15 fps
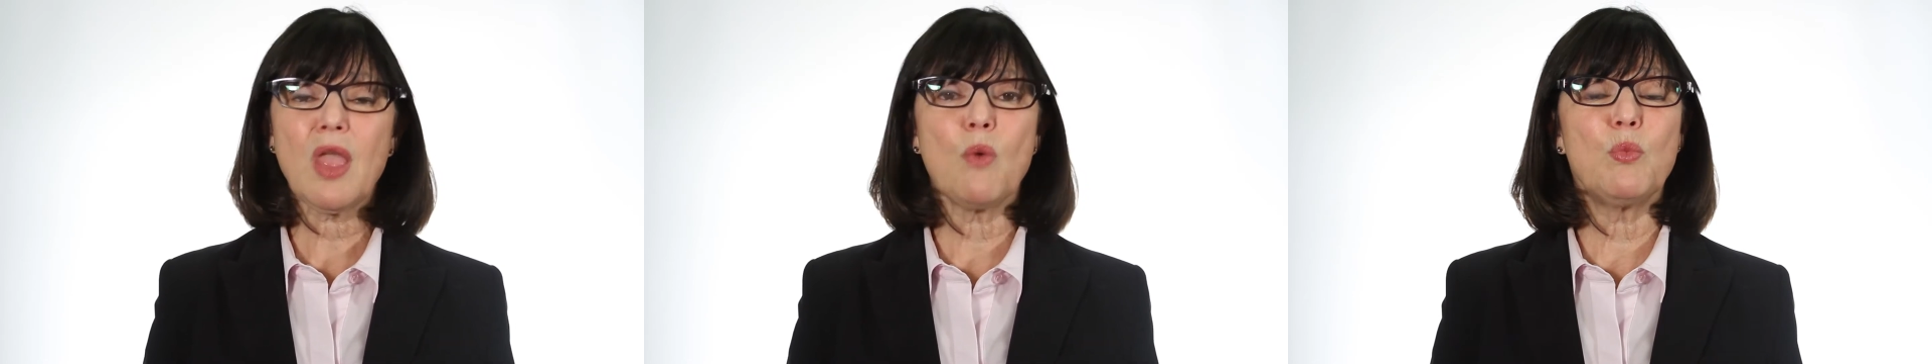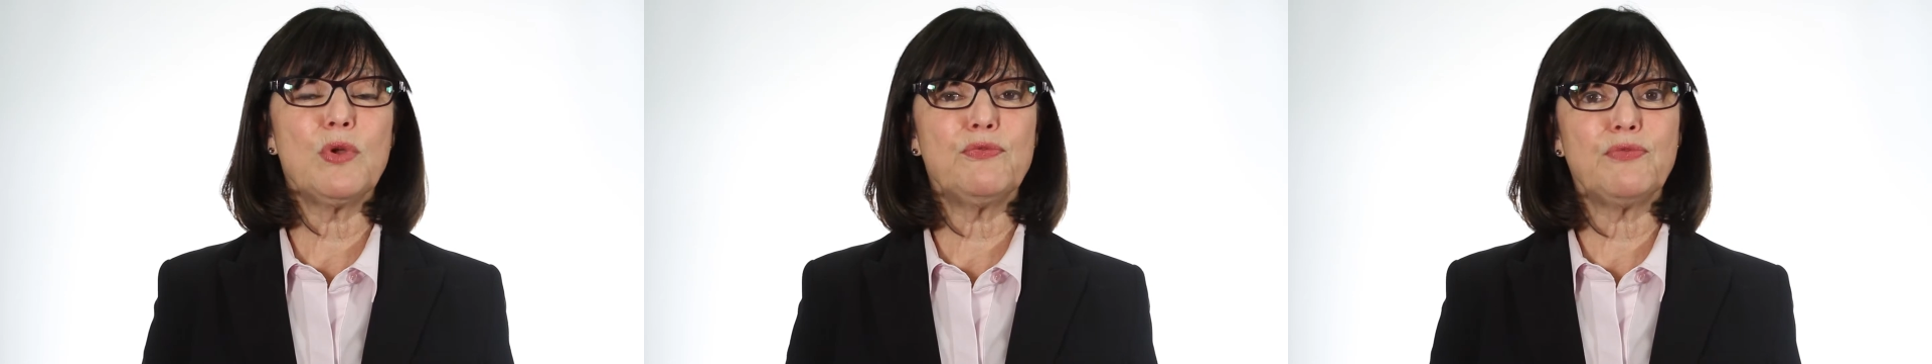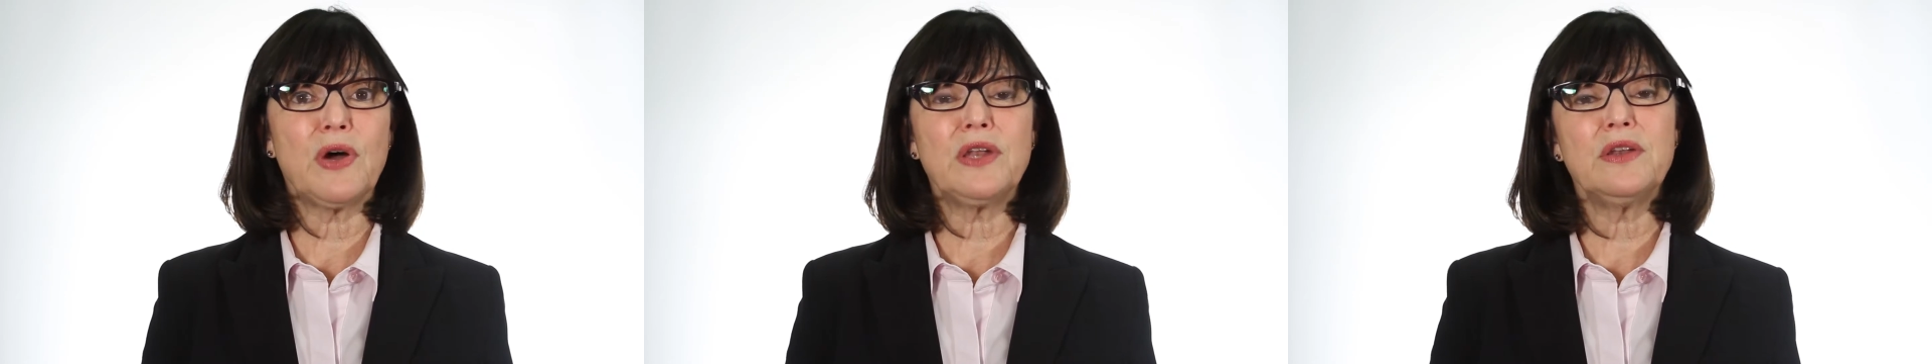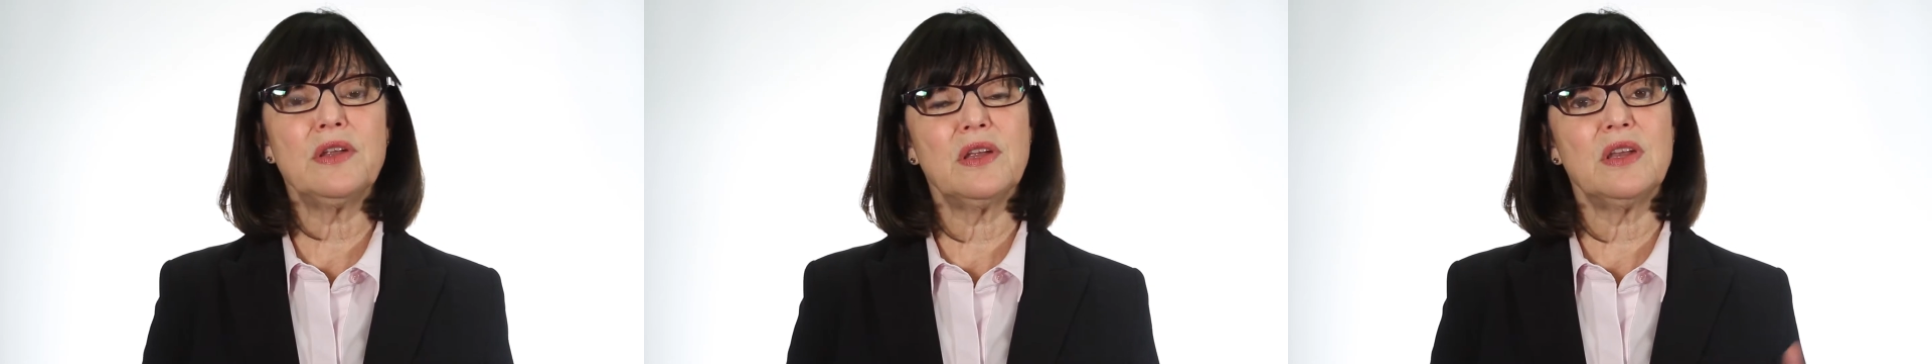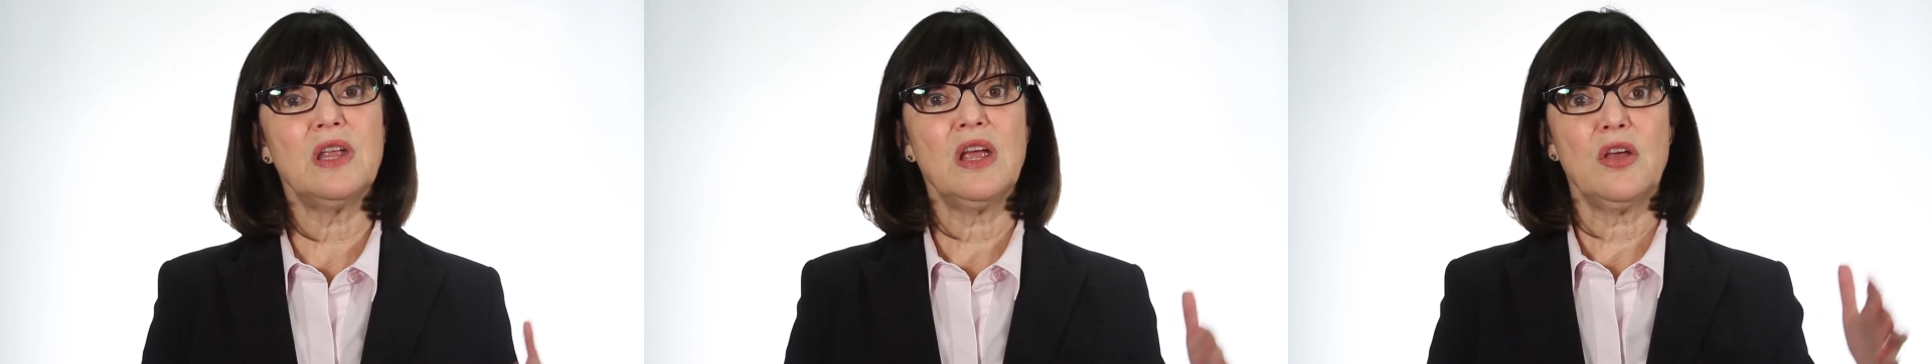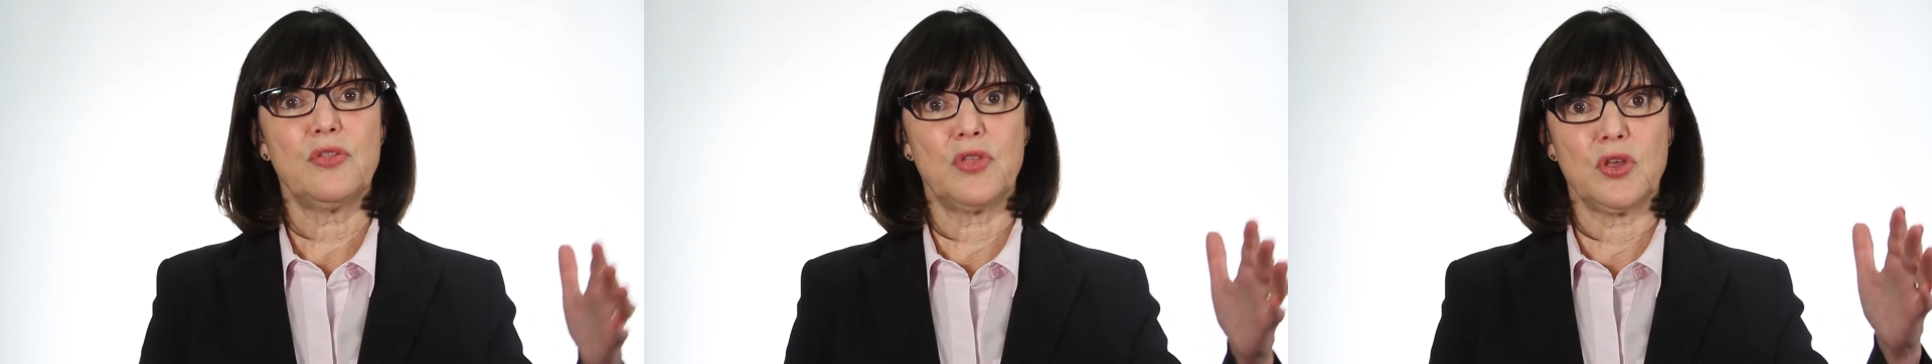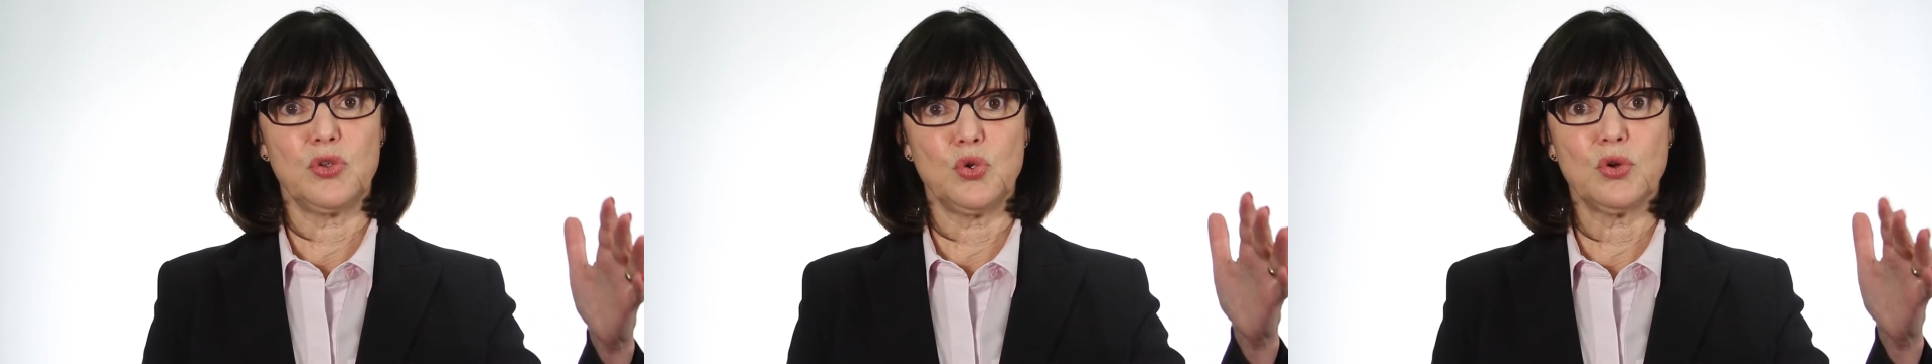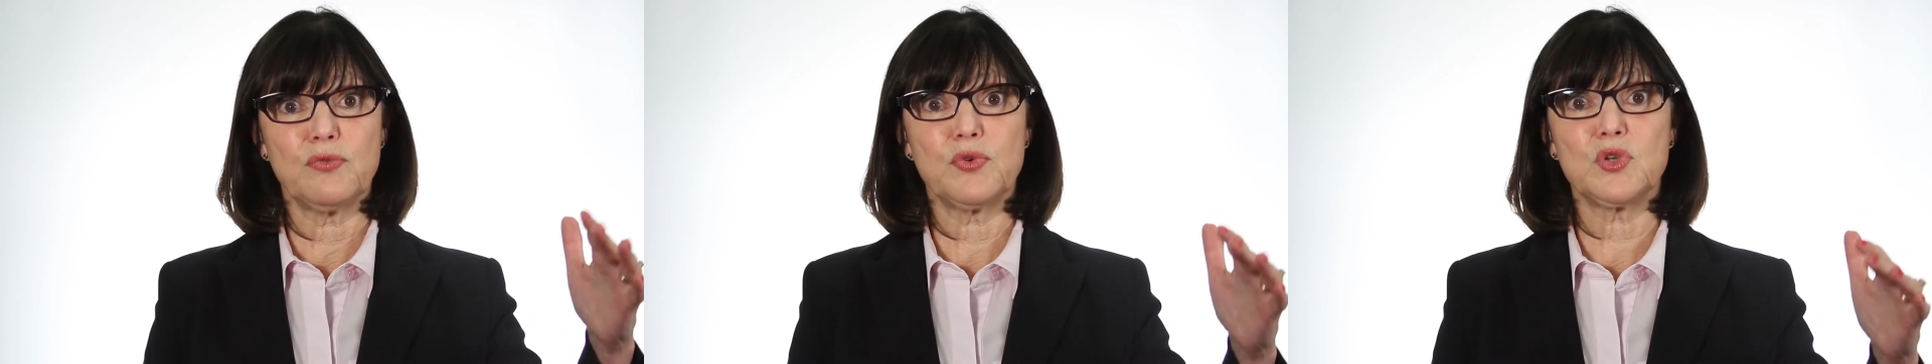We funded the
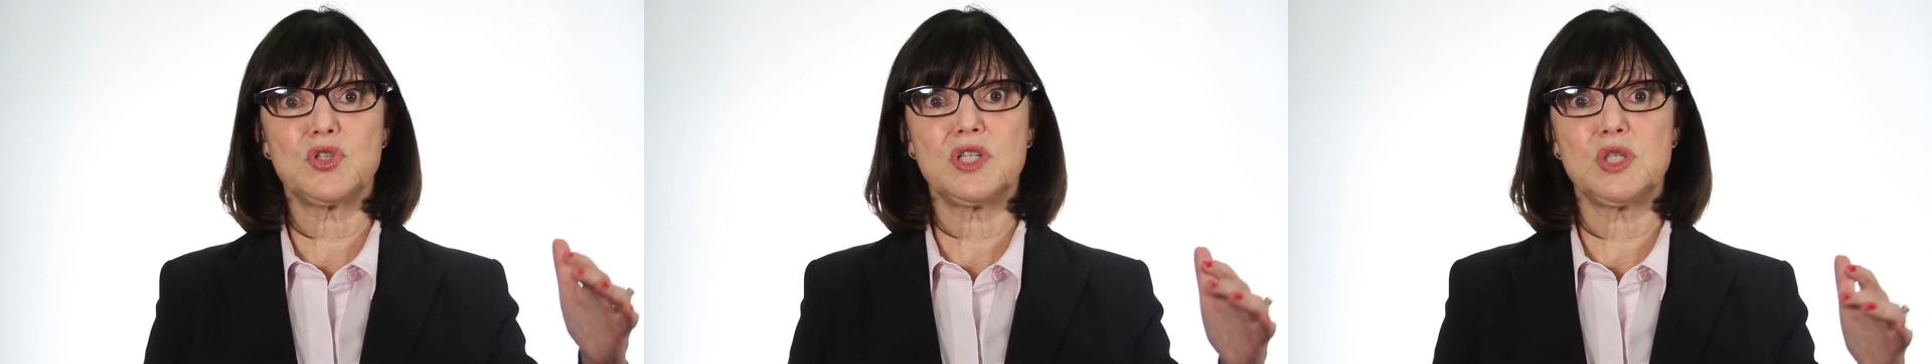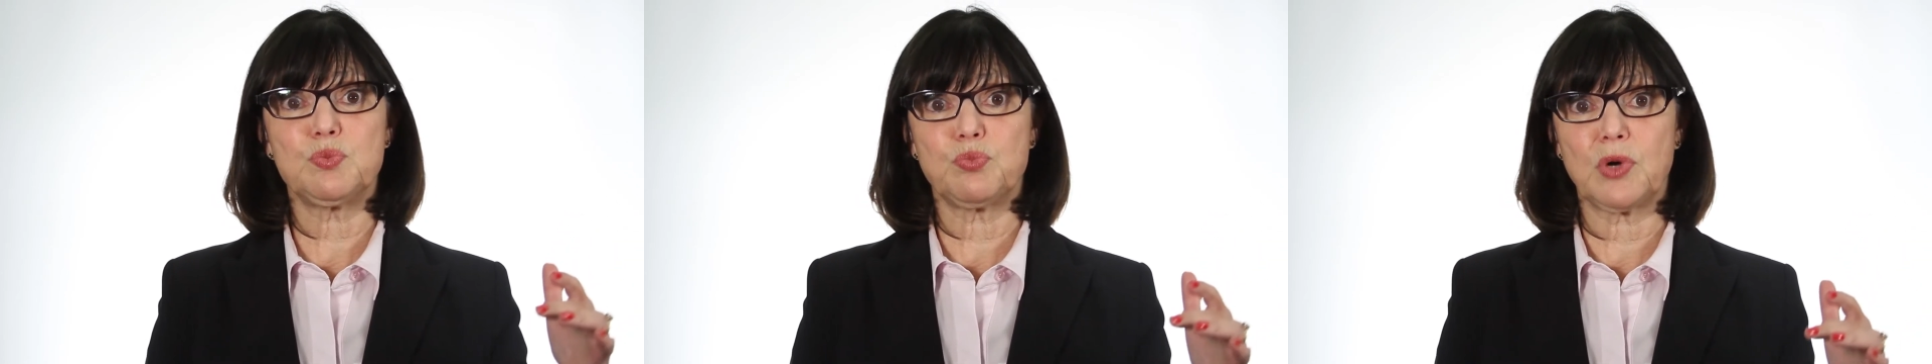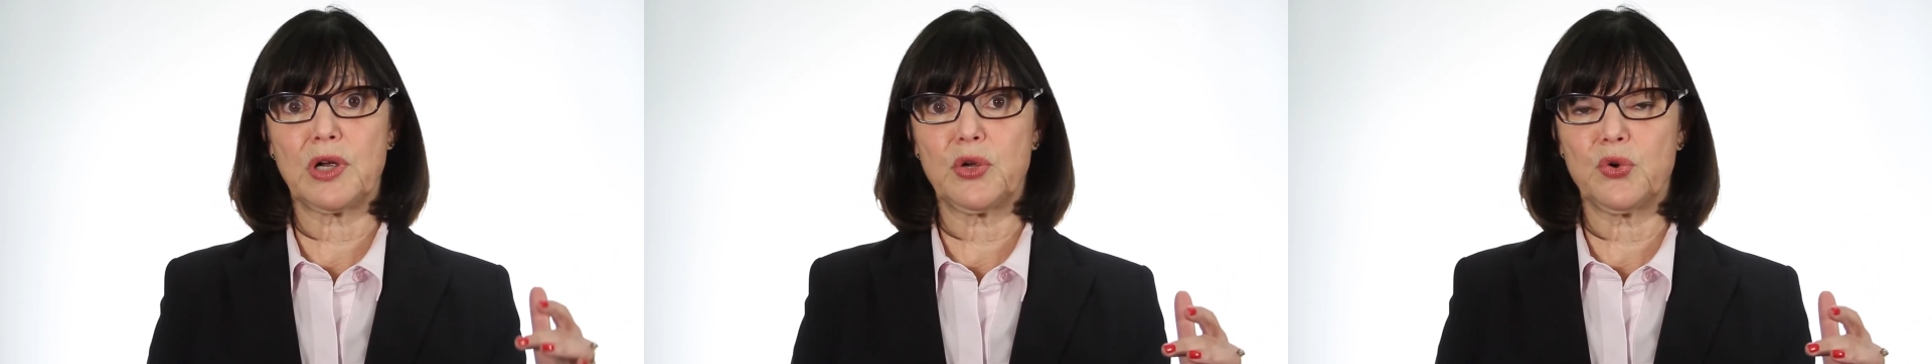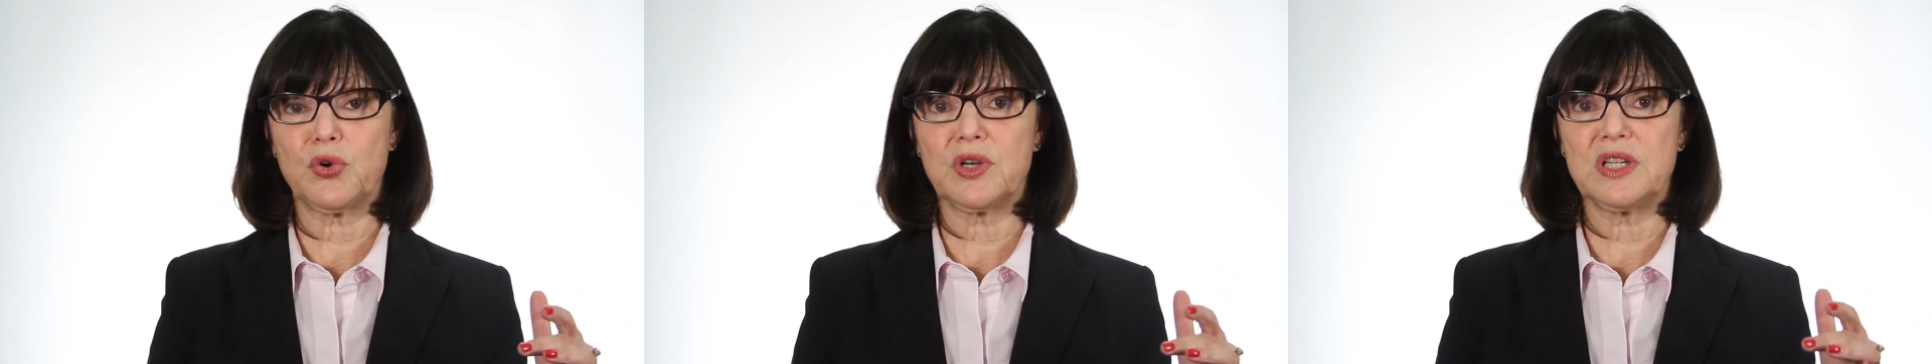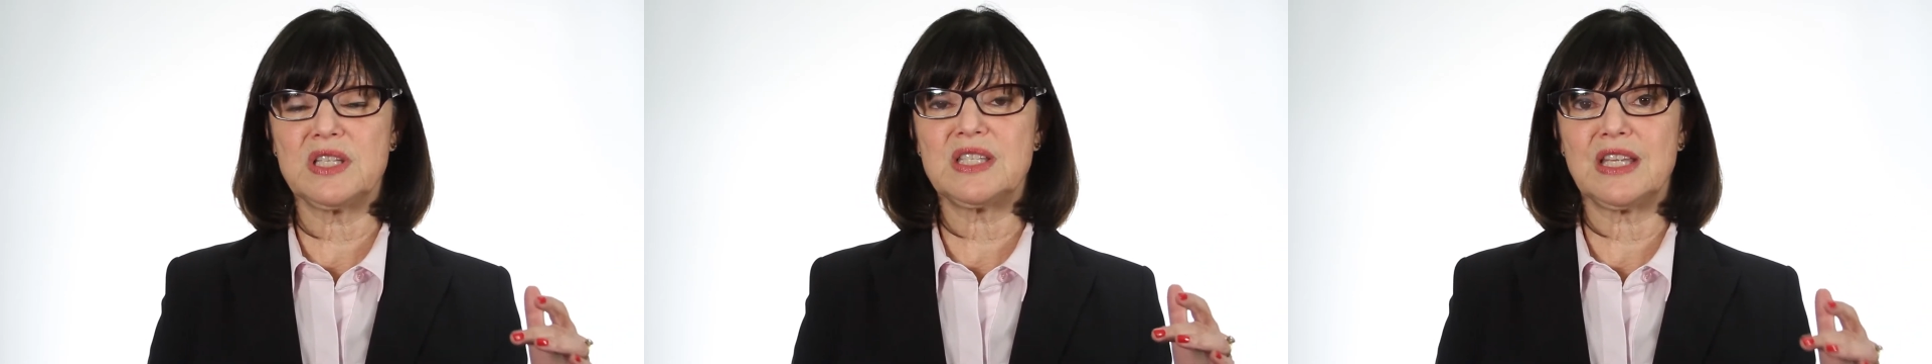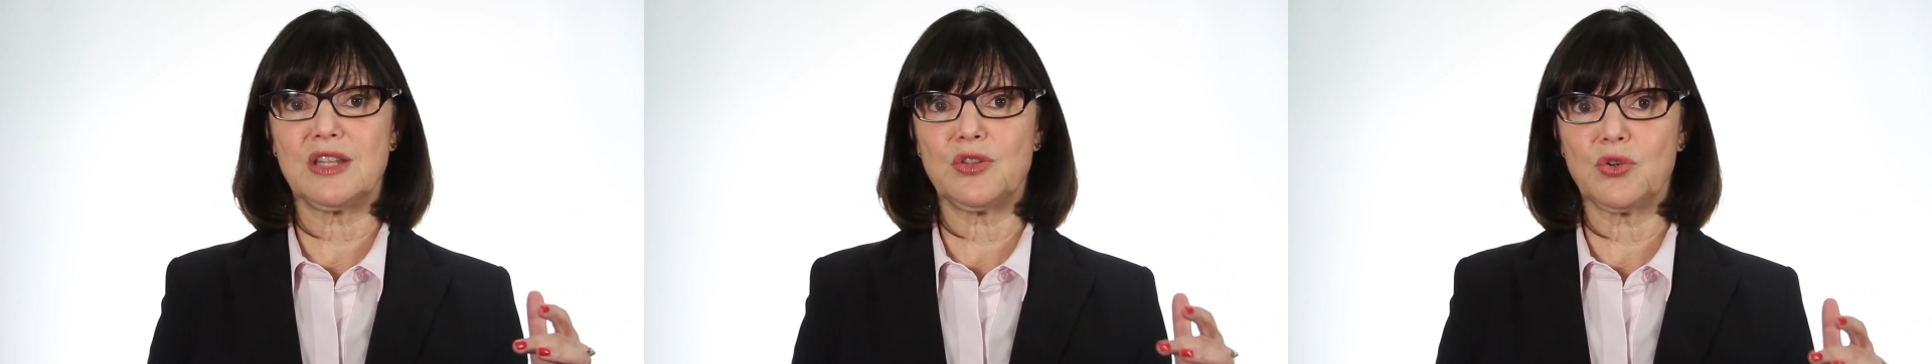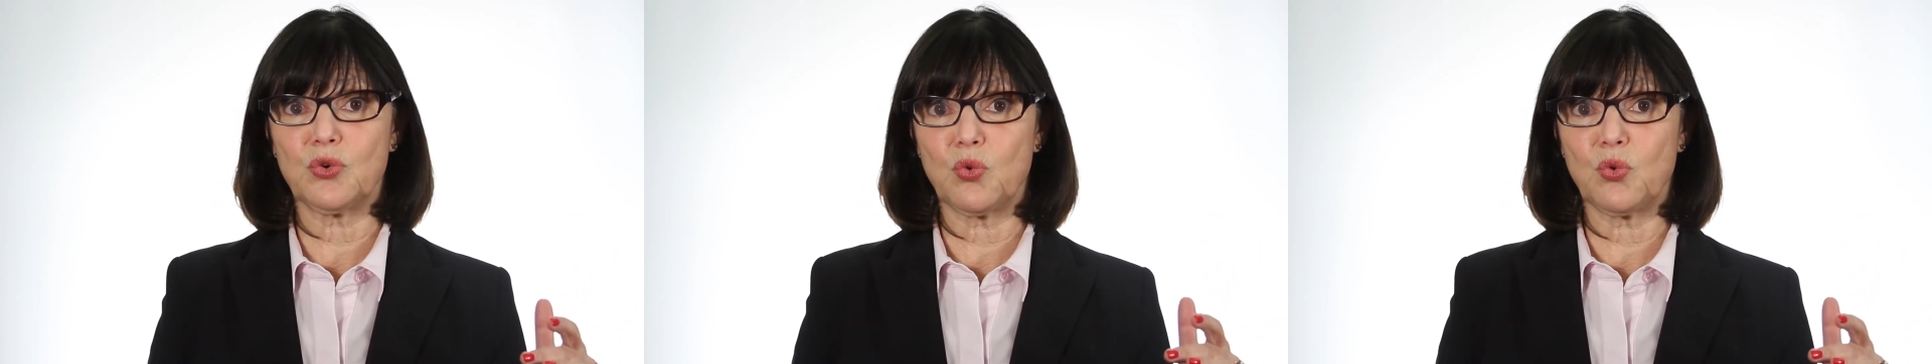university's priorities in their